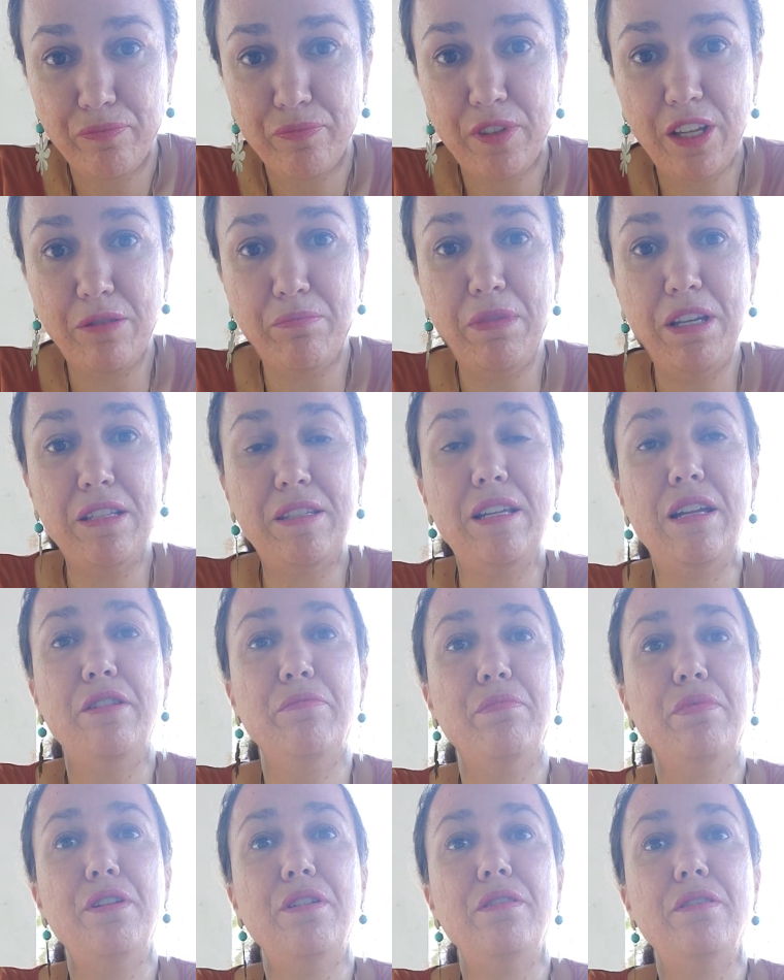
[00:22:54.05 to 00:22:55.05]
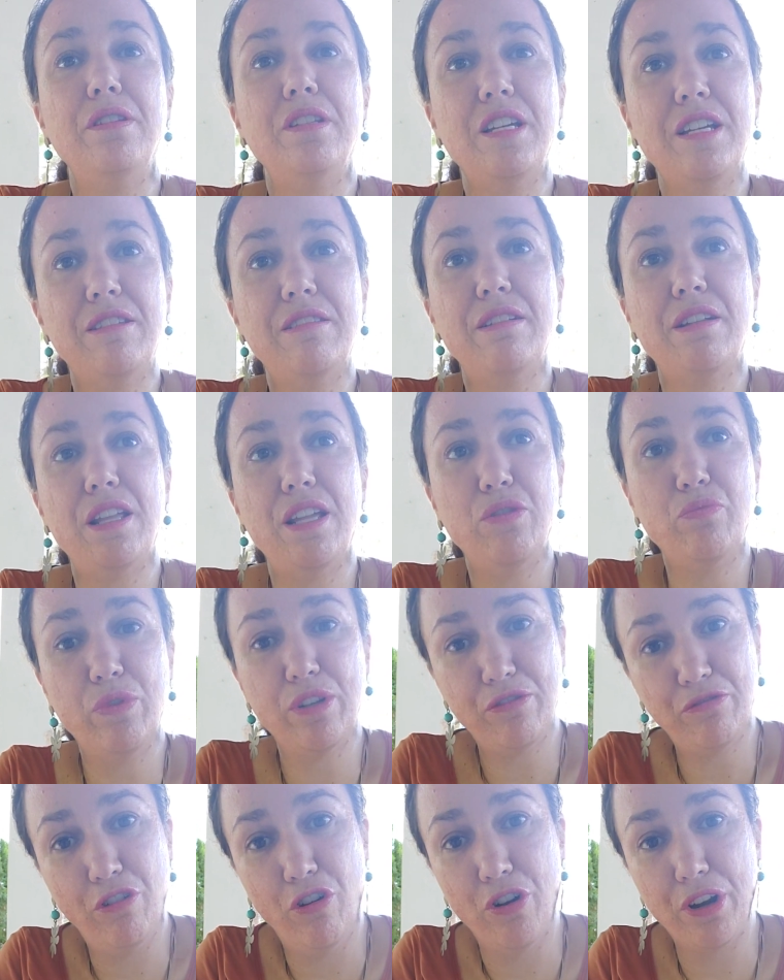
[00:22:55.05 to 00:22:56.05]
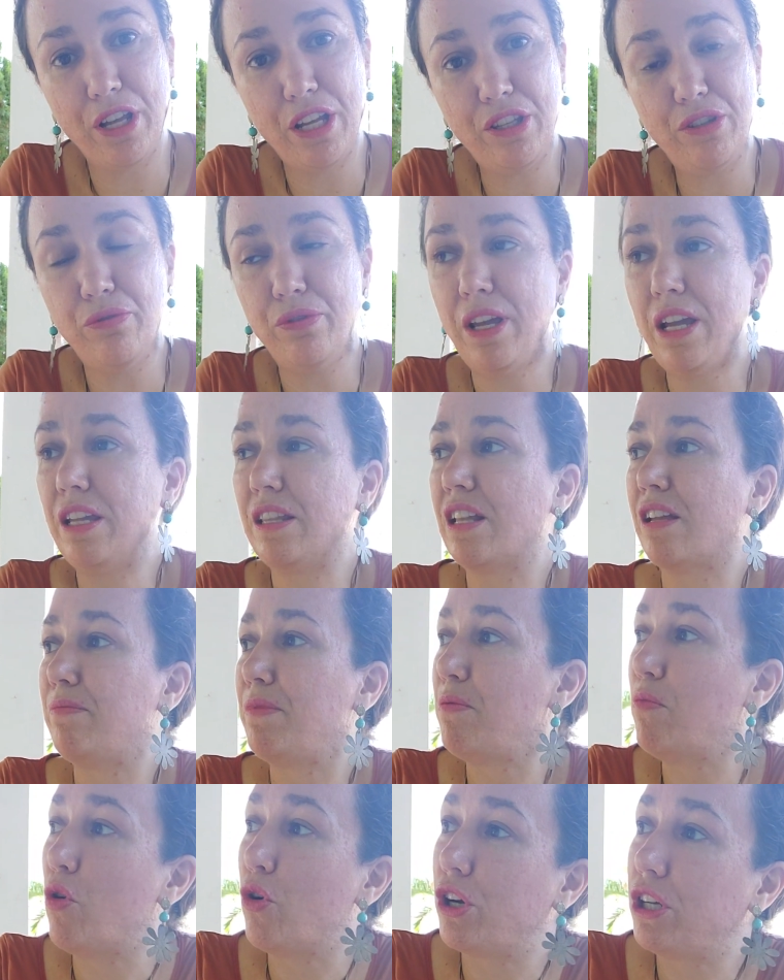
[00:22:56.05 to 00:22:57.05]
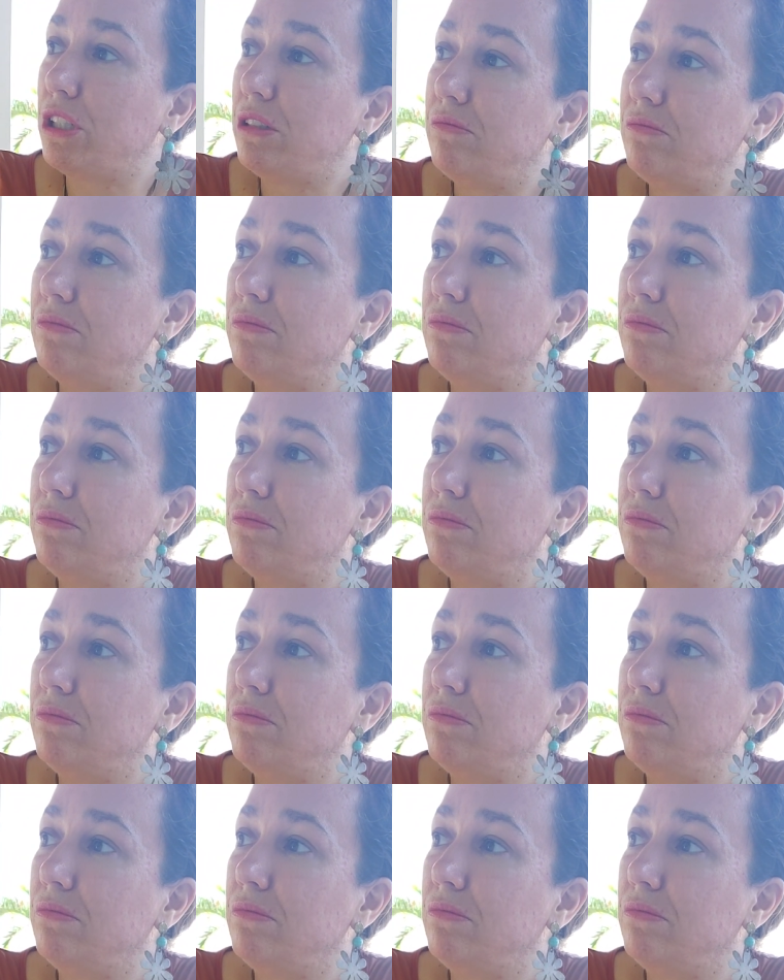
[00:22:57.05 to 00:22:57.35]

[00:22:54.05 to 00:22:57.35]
That means that yesterday it was 40, today it can be more.